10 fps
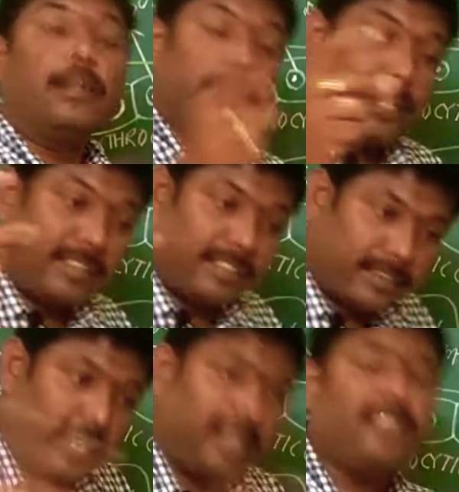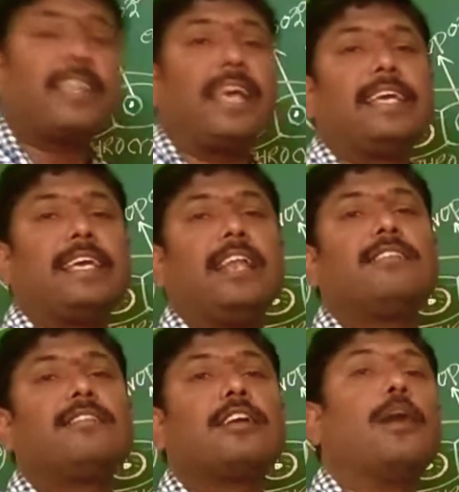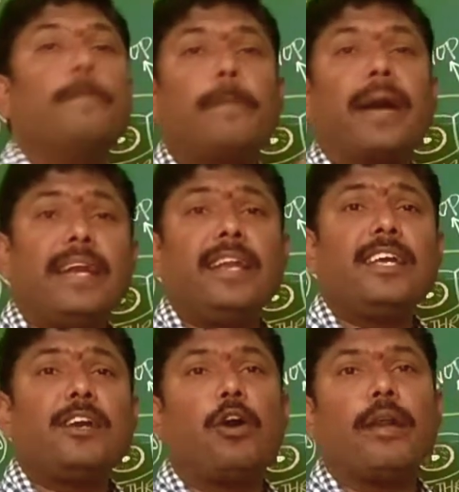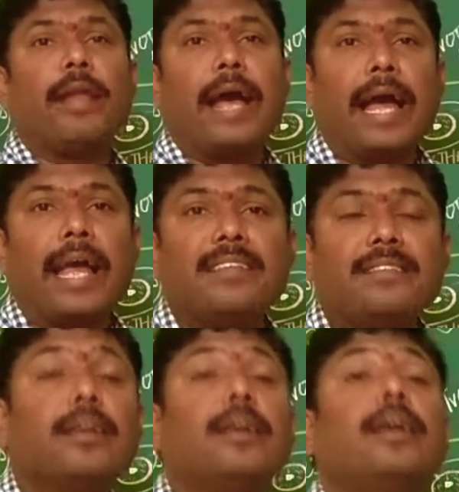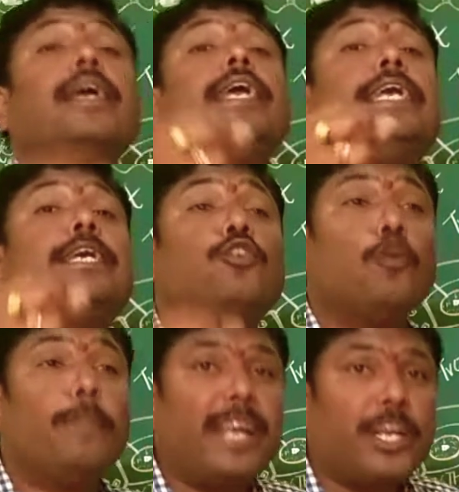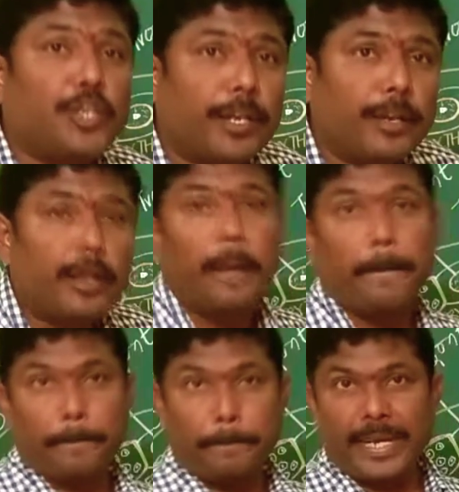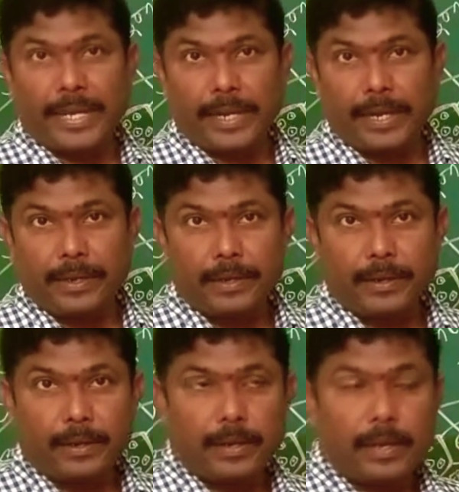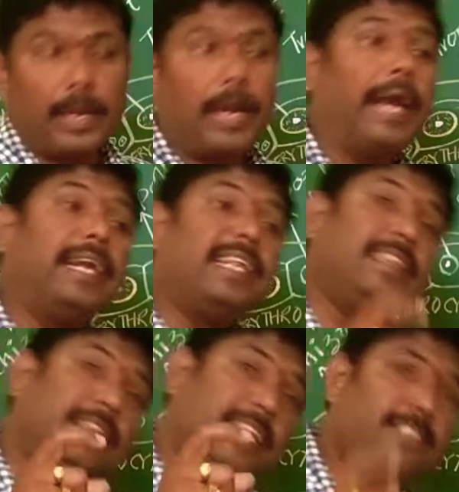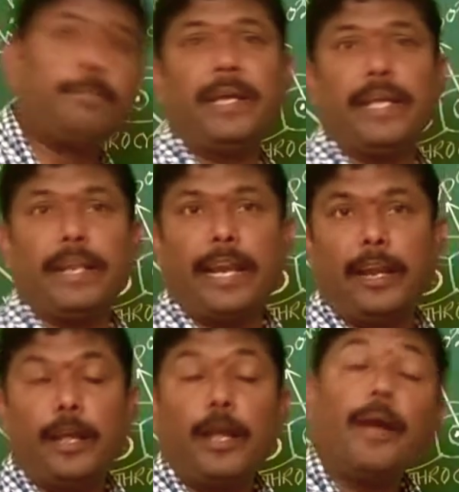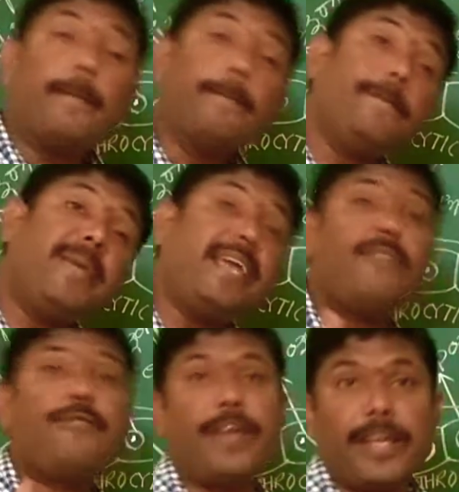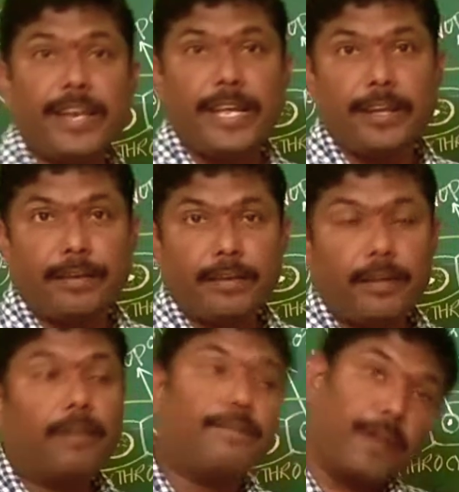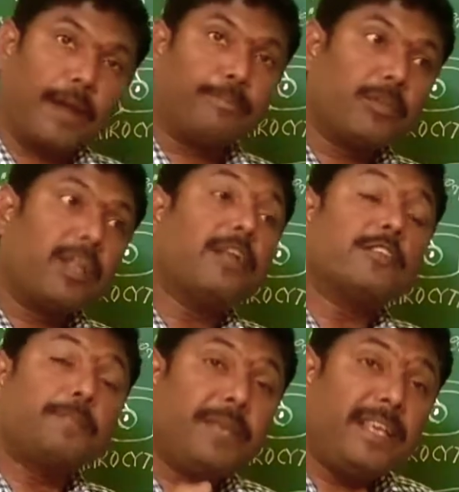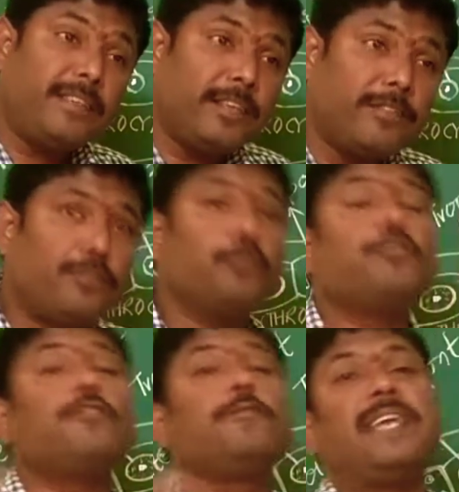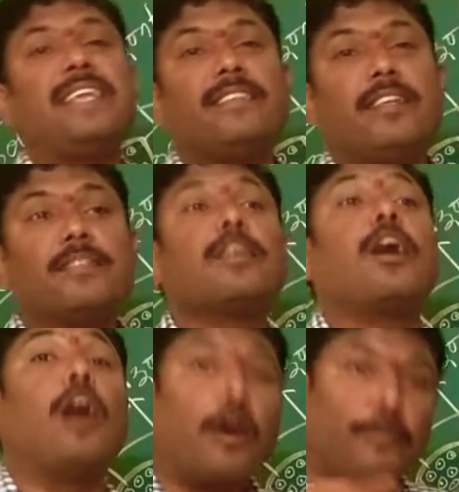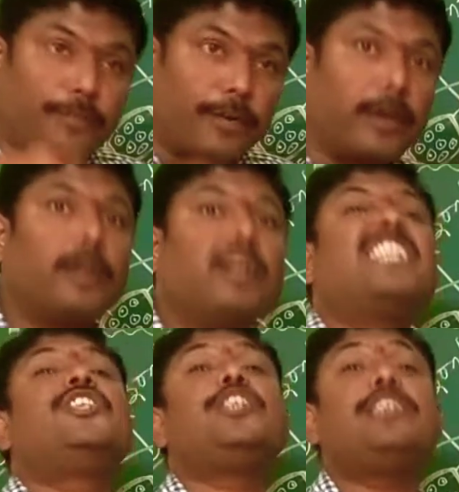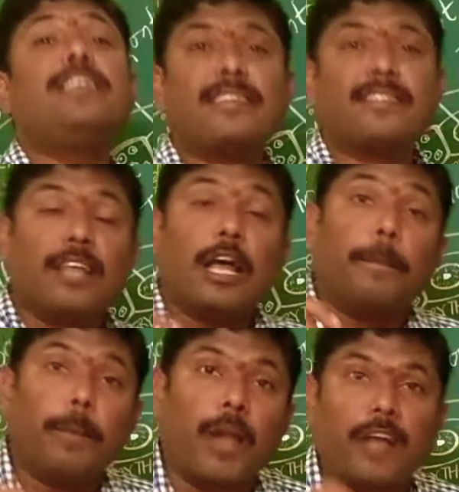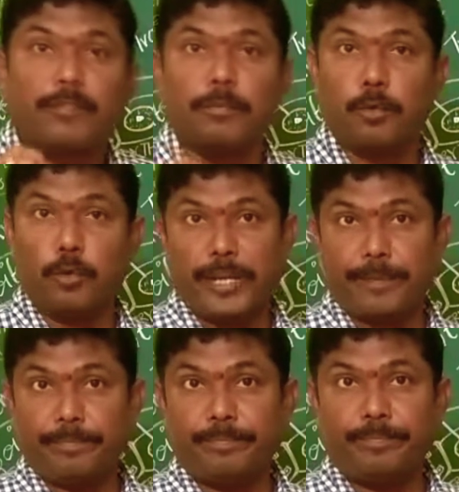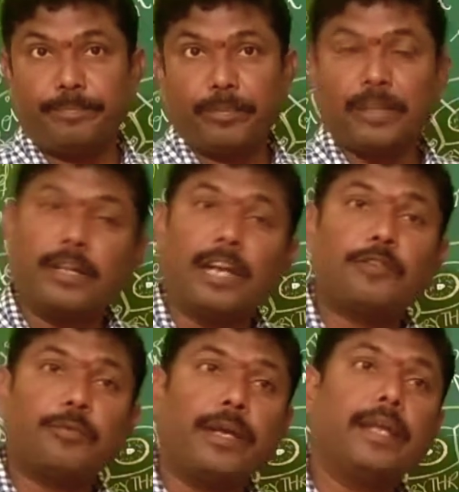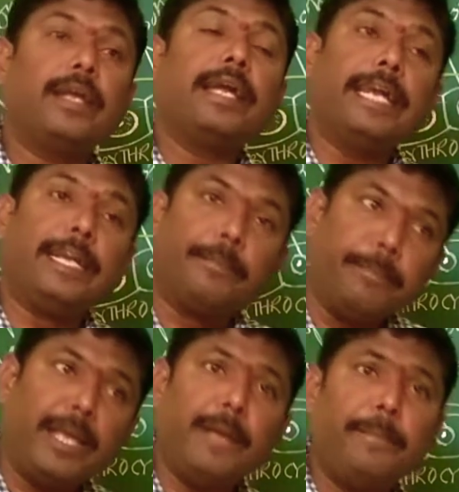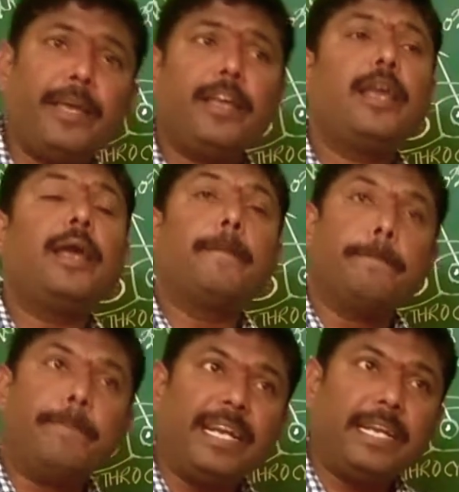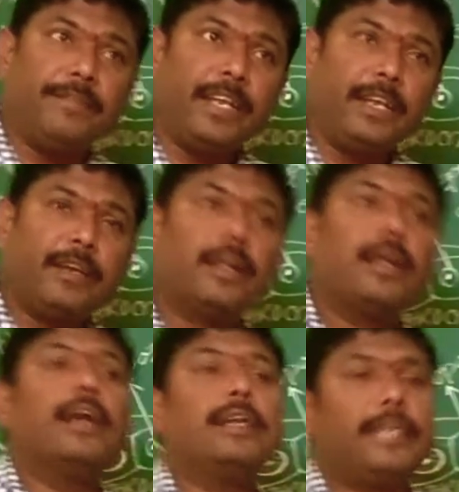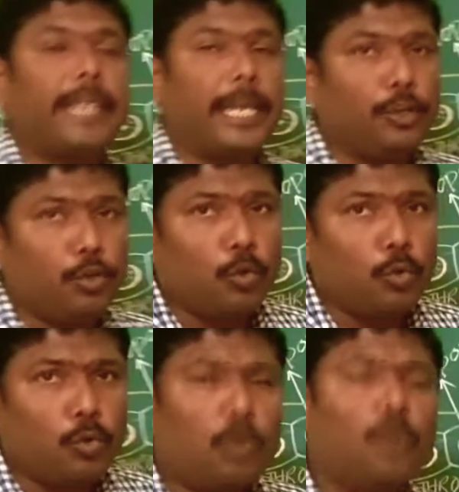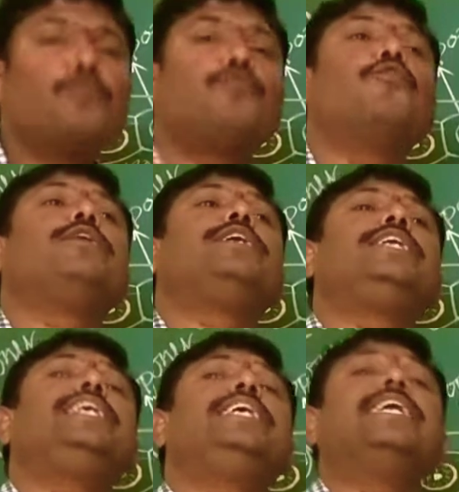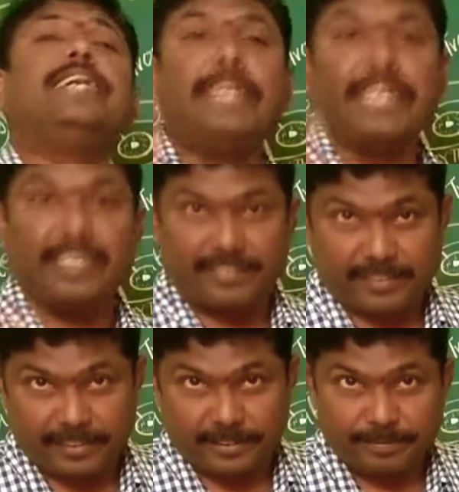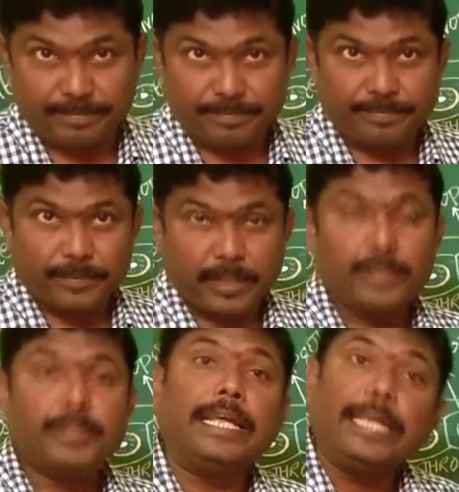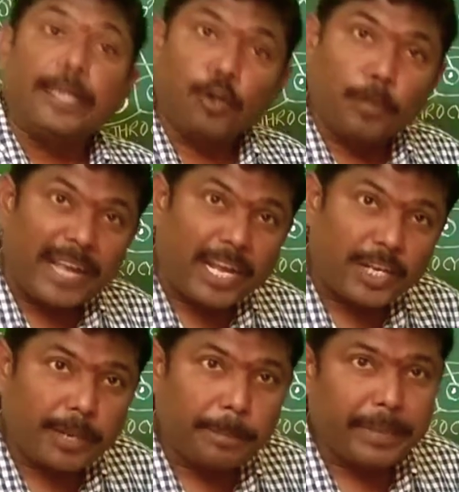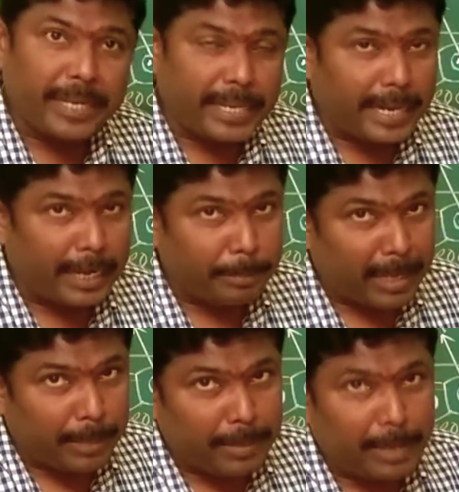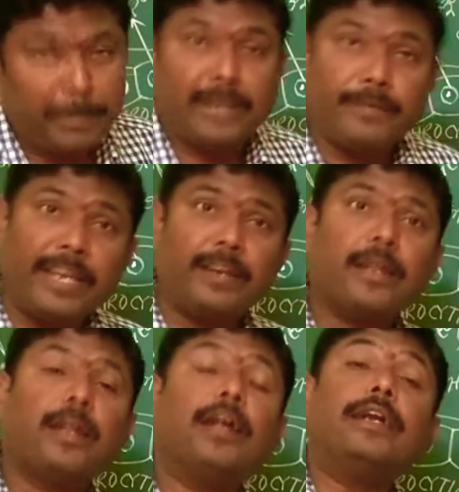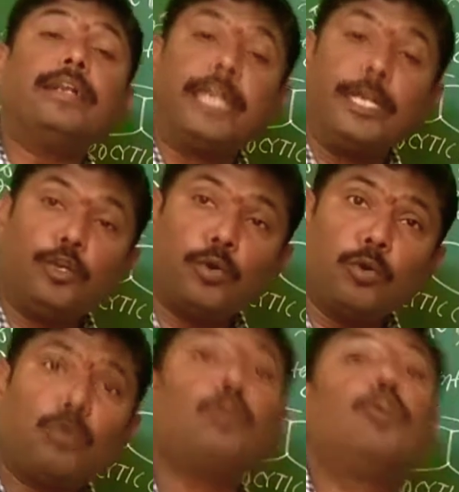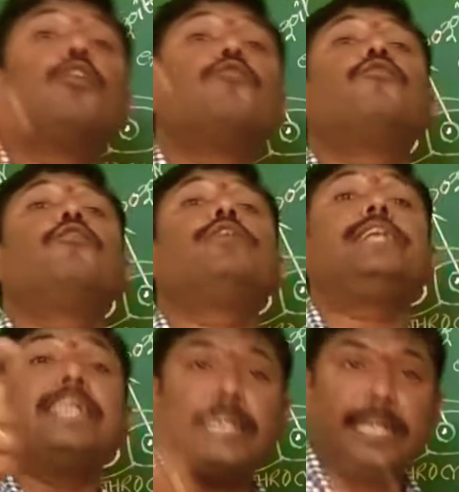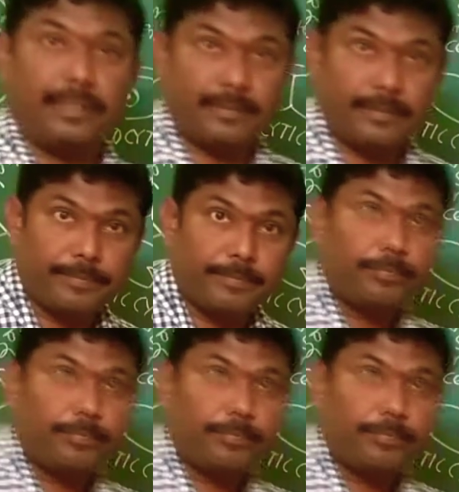These 3 cycles combinedly called as incubation period. And this period may vary from species to species of genus Plasmodium. That's why it may be between 10 to 14 days. The incubation period may be between 10 to 14 days,